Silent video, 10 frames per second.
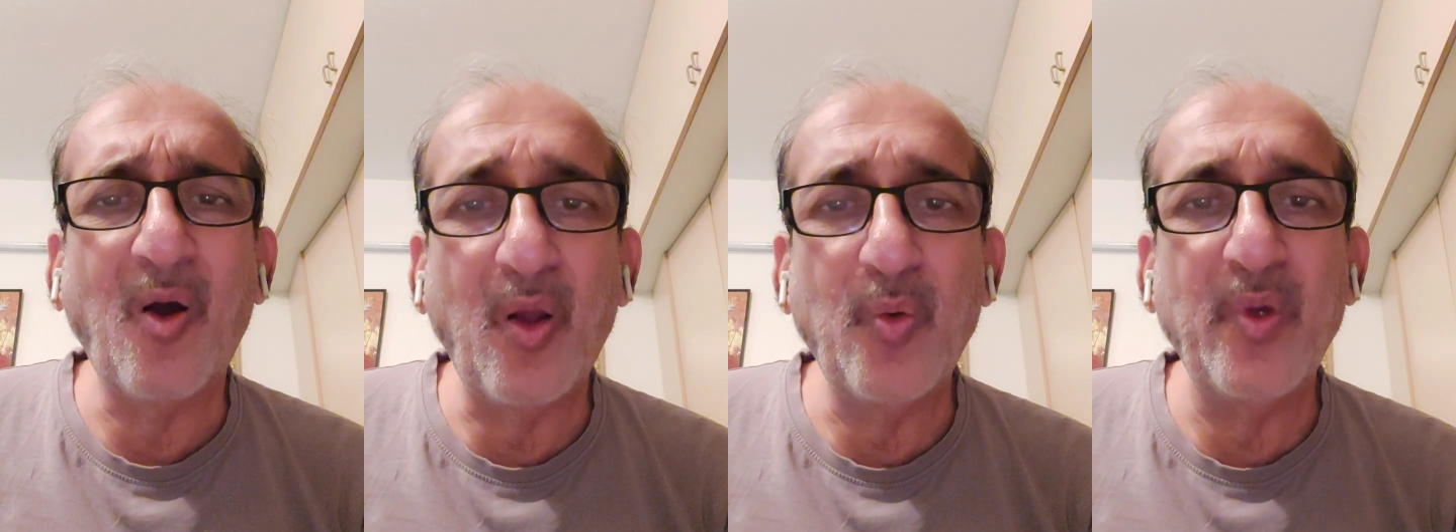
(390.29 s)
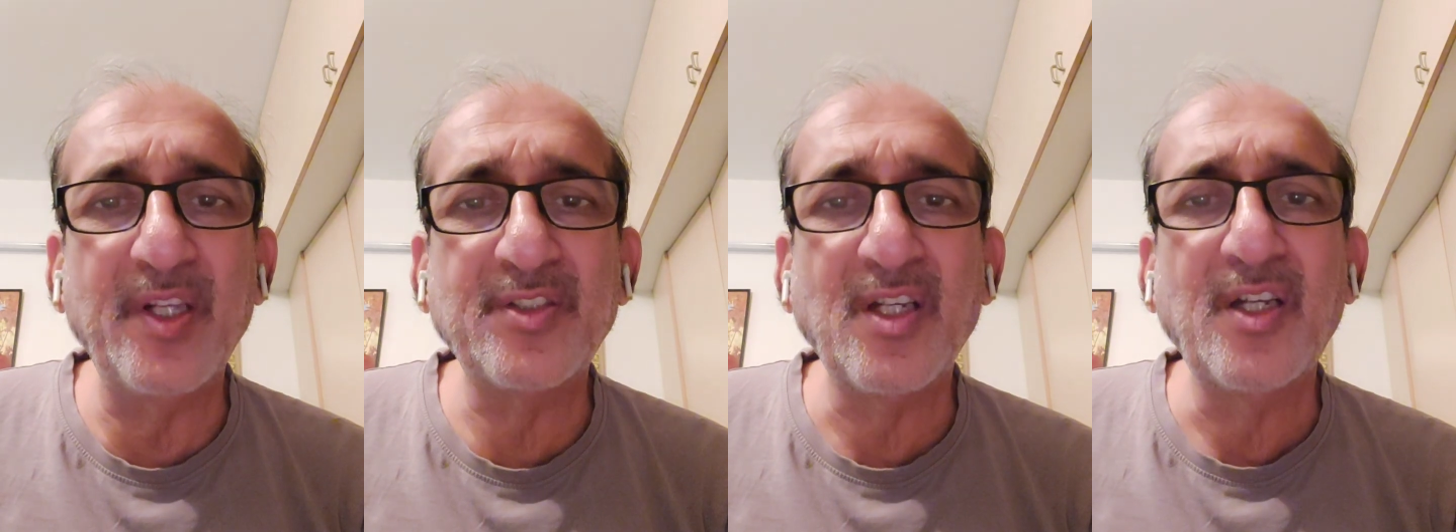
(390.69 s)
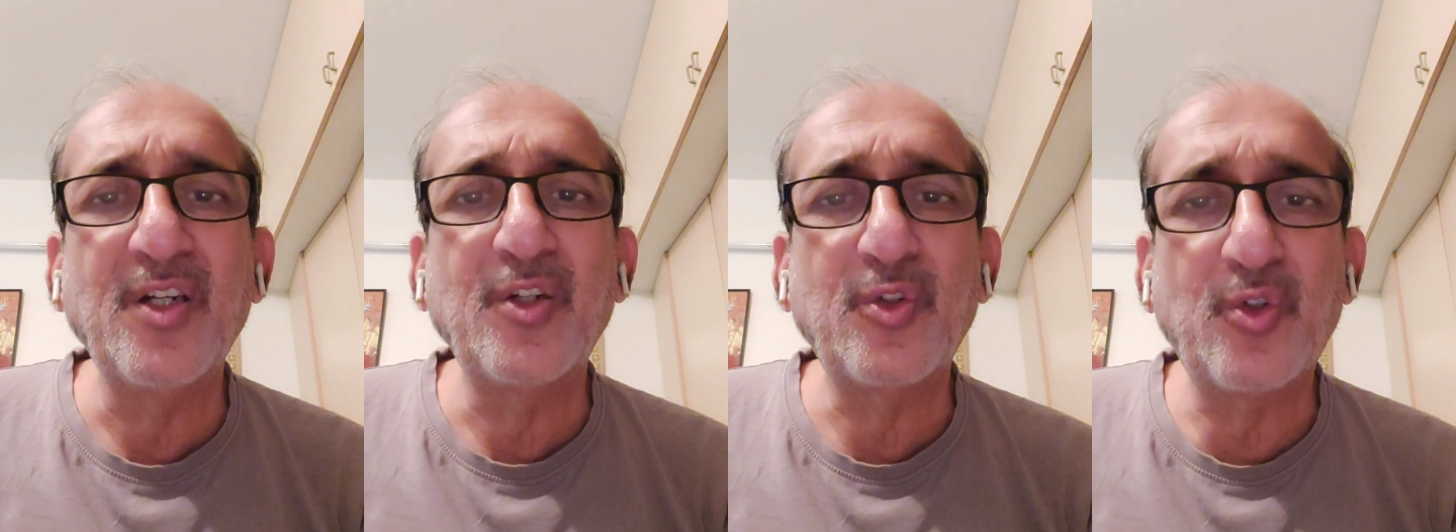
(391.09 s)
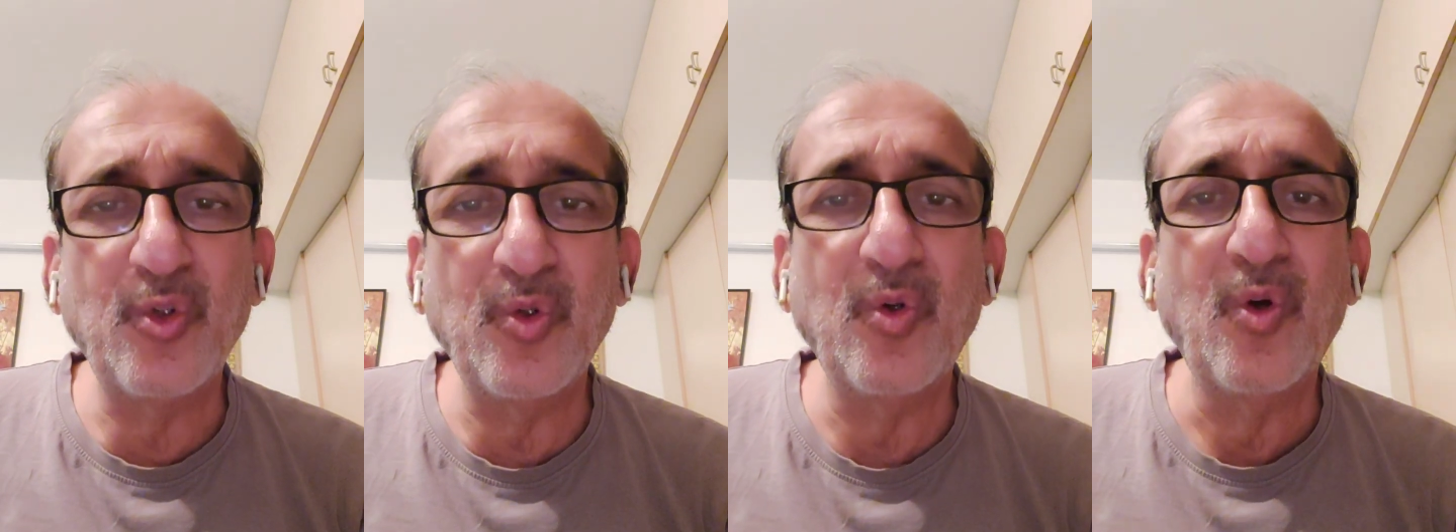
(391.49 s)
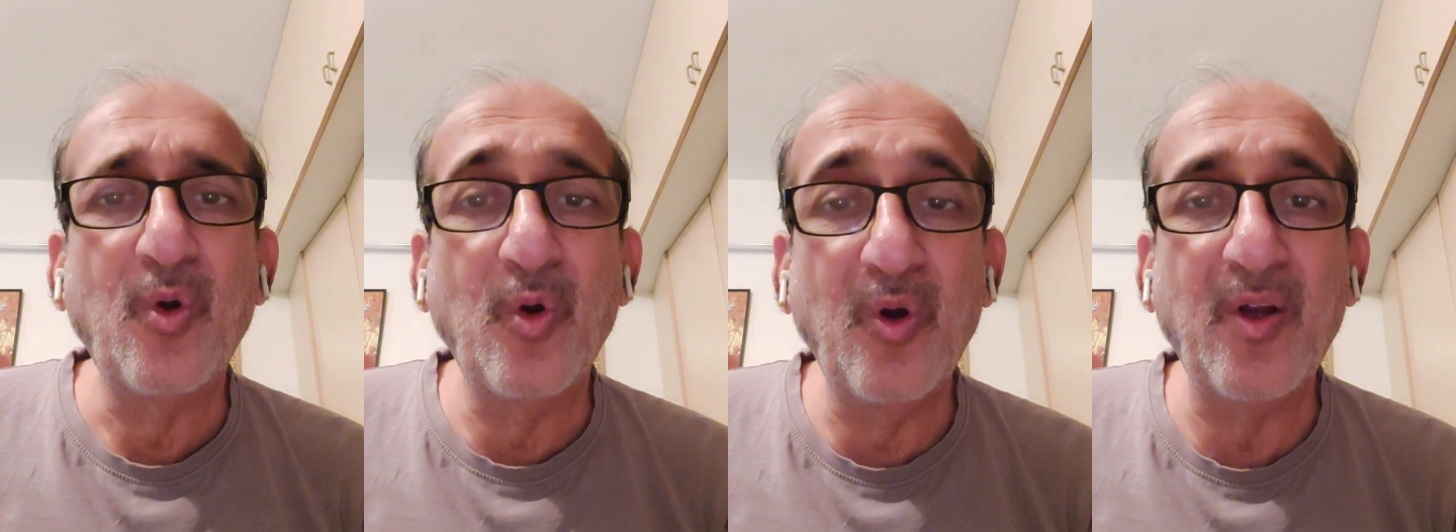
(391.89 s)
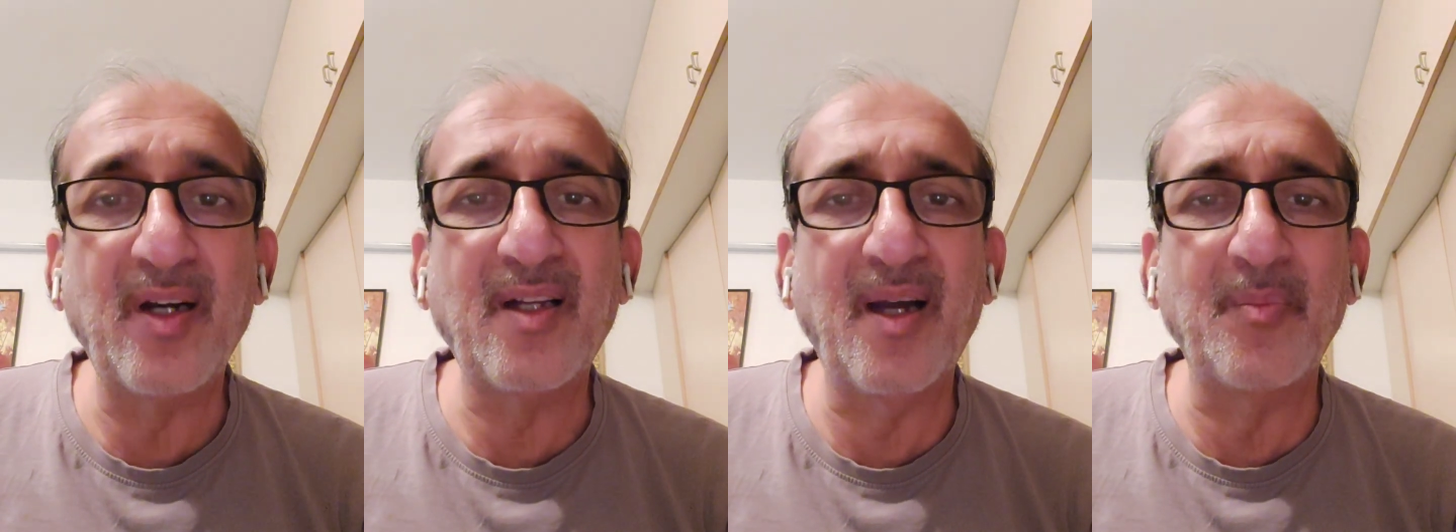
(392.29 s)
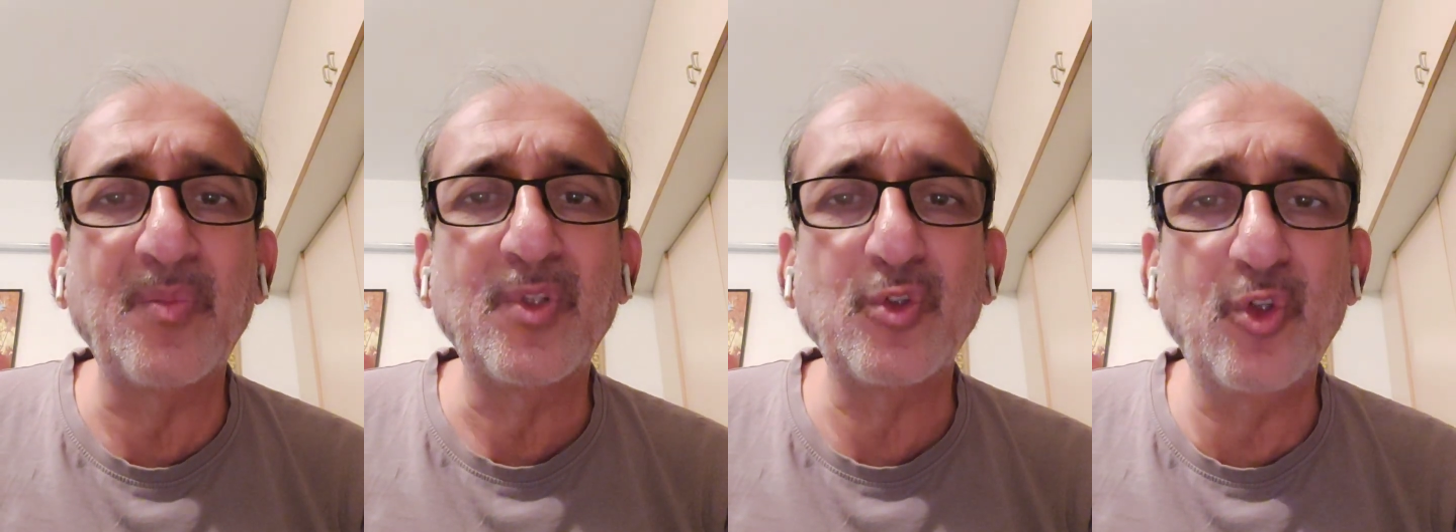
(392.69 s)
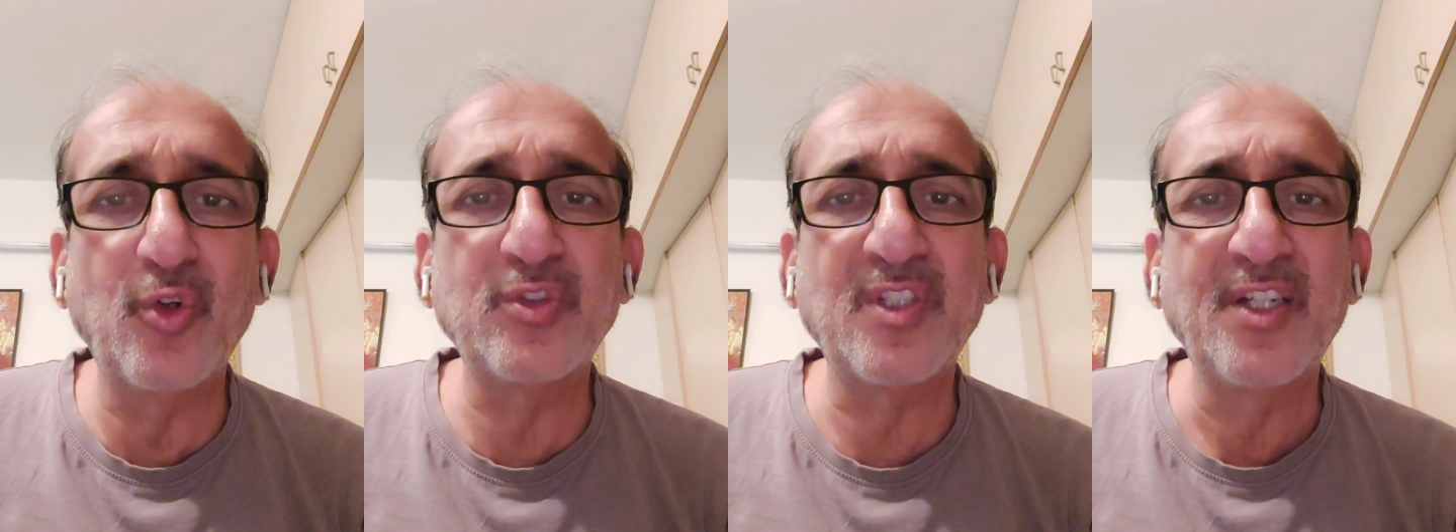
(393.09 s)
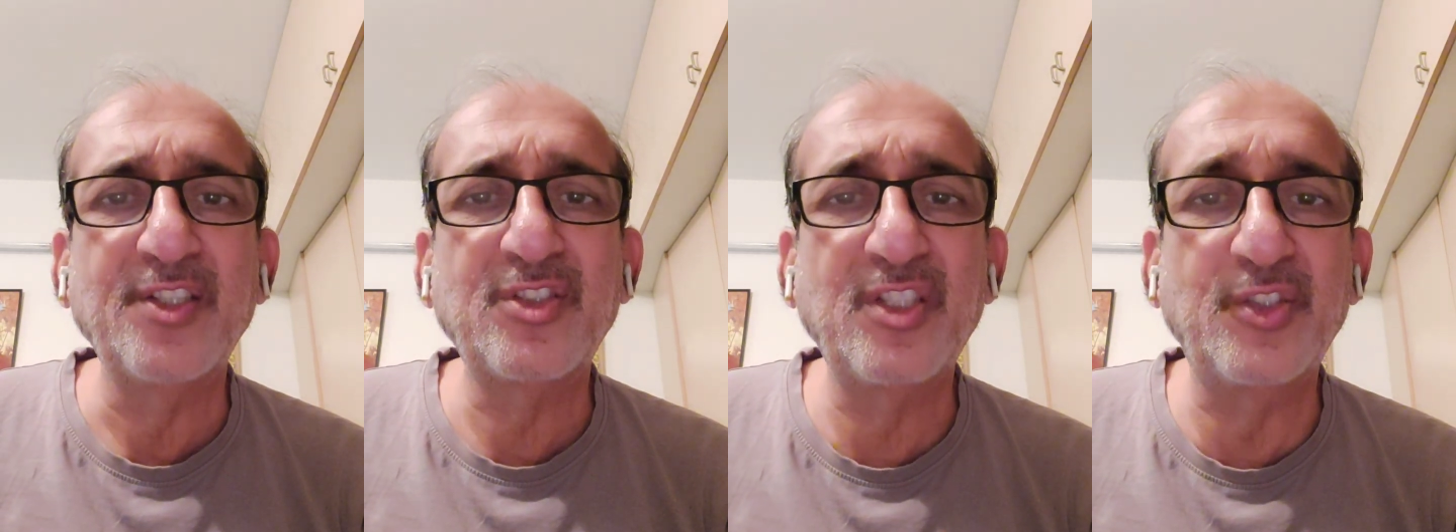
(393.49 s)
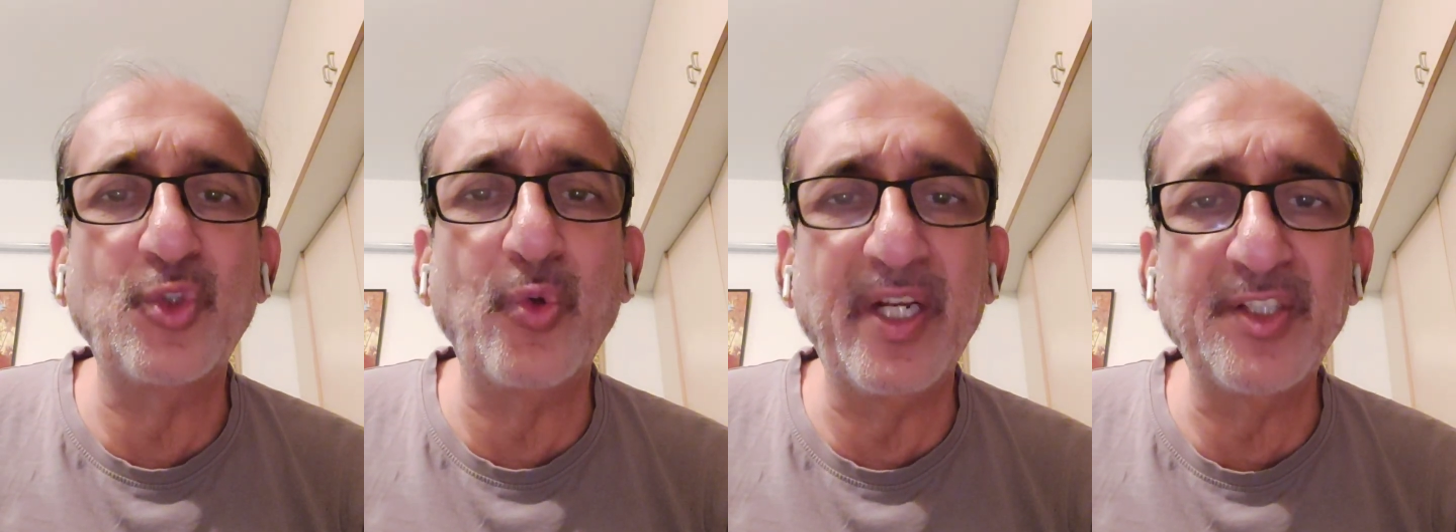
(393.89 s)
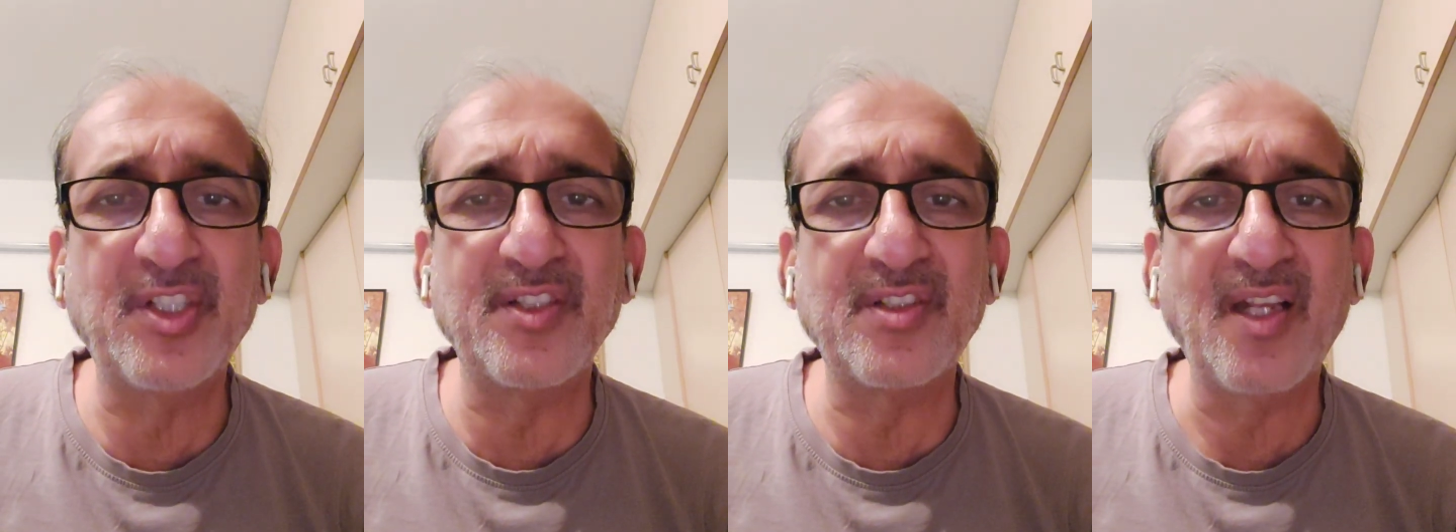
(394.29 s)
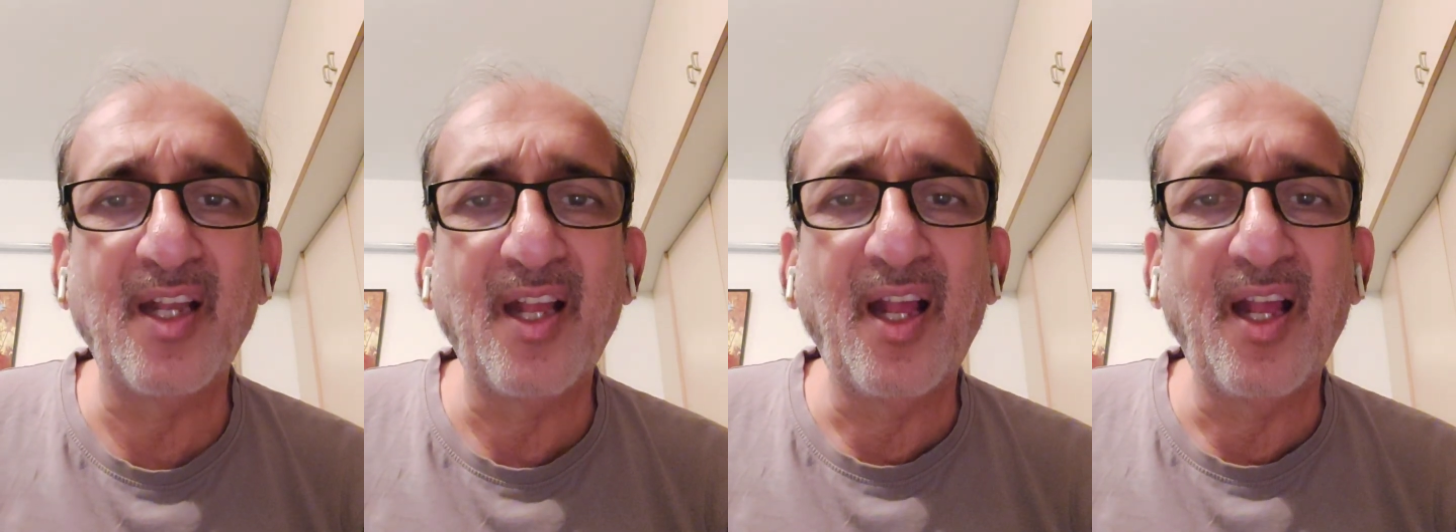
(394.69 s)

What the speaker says: always to overcome those situations.